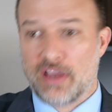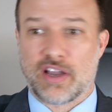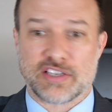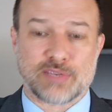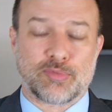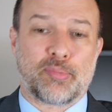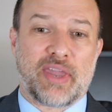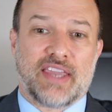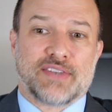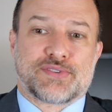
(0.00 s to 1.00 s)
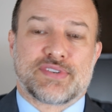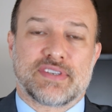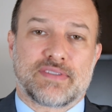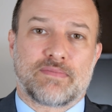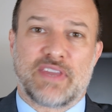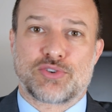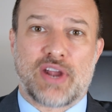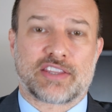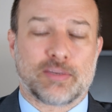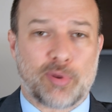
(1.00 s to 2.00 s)
customer base. They
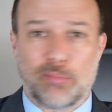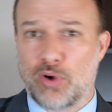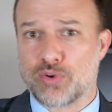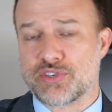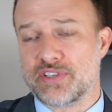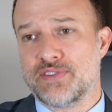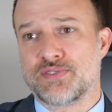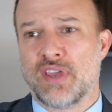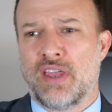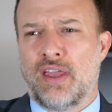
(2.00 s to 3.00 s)
track their promotions,